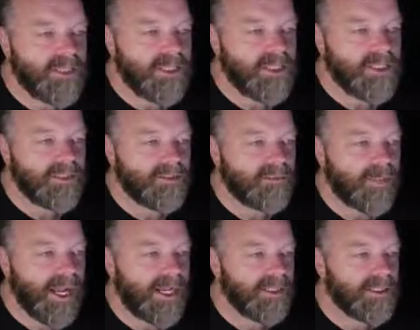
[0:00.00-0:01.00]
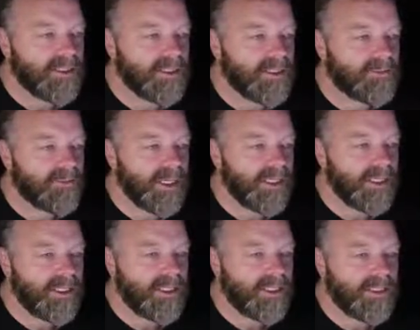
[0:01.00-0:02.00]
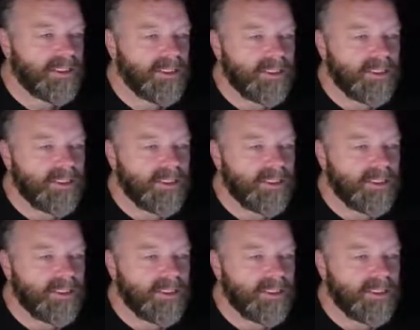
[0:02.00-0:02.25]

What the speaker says: in this little palette button here.